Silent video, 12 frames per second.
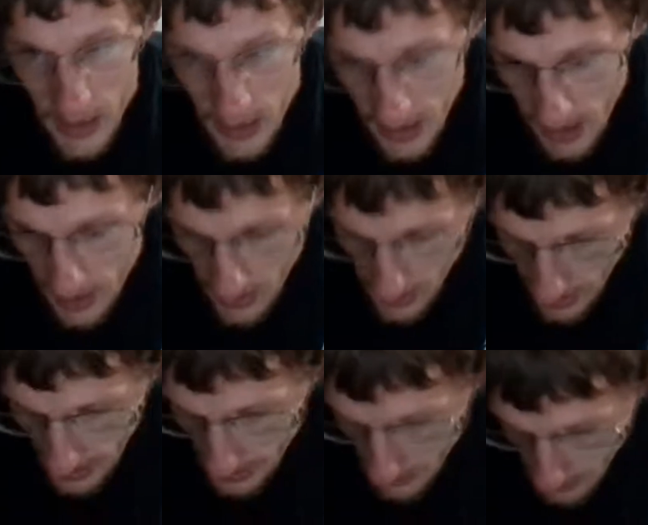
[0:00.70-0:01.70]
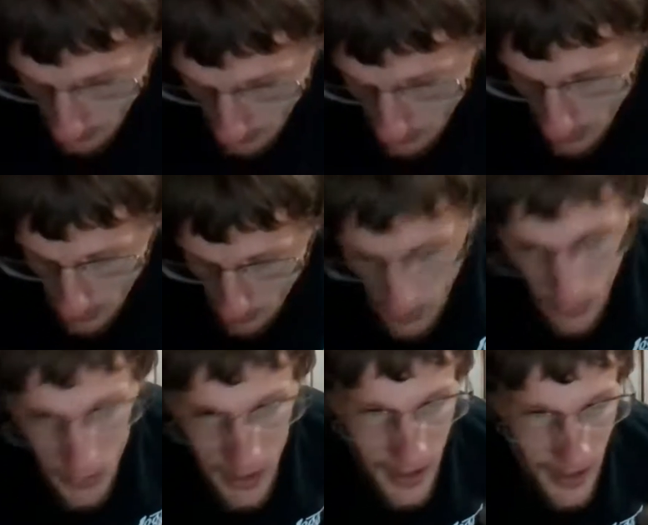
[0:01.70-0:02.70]
It's 9:10. My computer
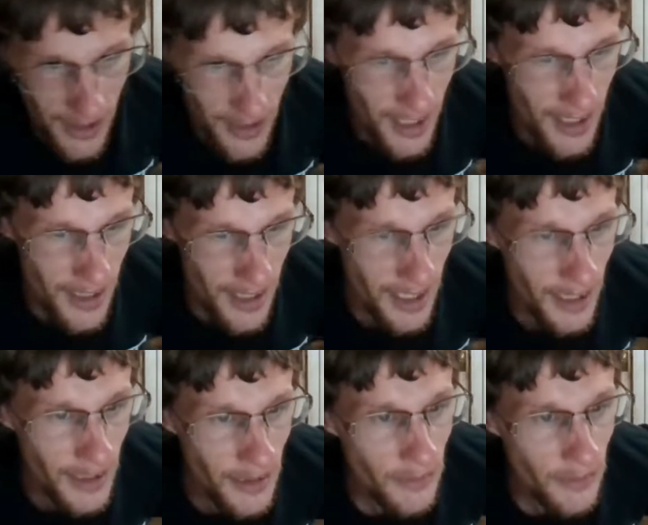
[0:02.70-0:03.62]
says it's 6:10.